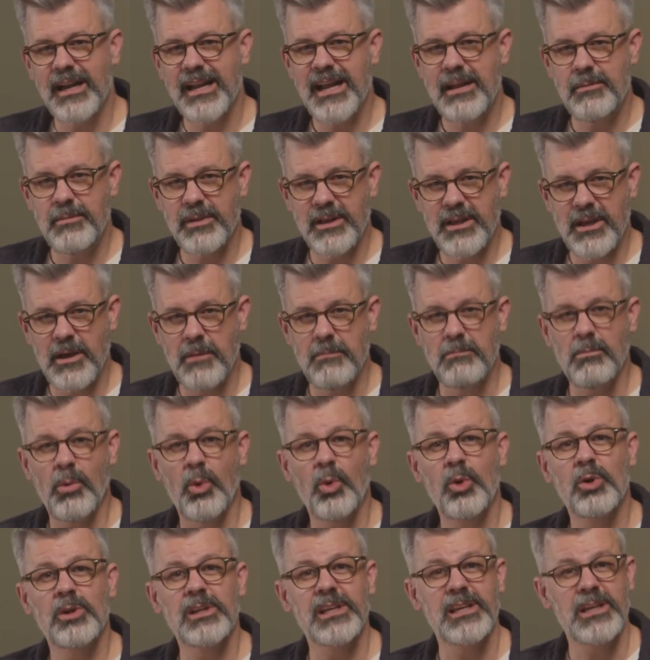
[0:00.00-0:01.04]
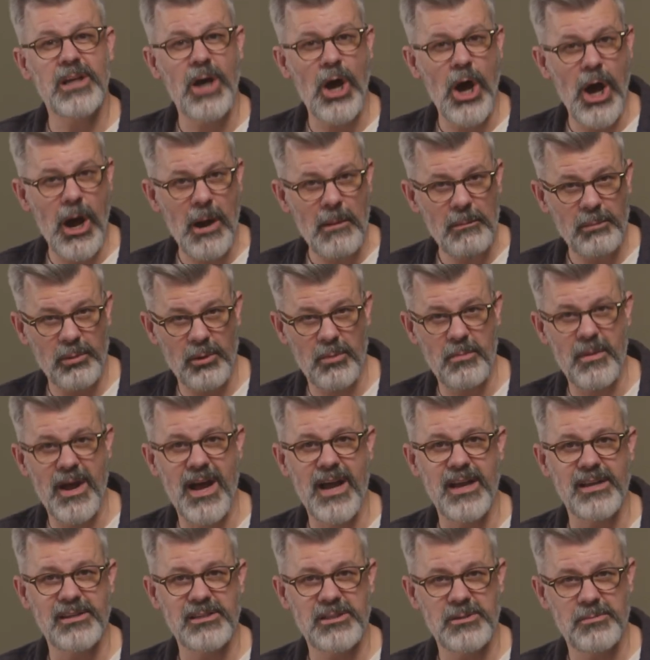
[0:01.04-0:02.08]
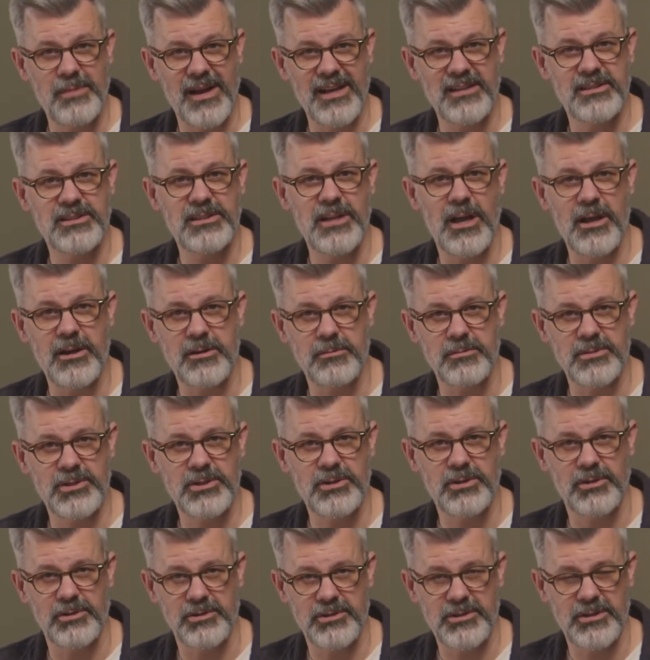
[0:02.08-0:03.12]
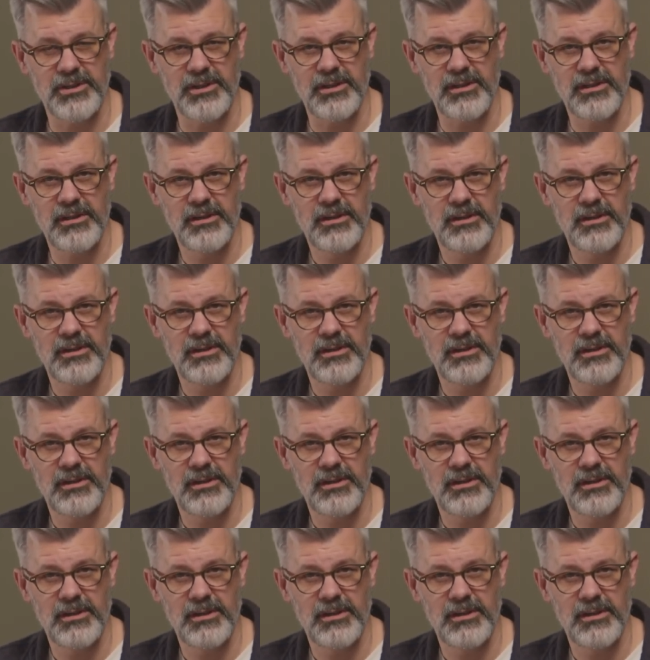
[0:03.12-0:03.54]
had become morally compromised by Sodom's culture.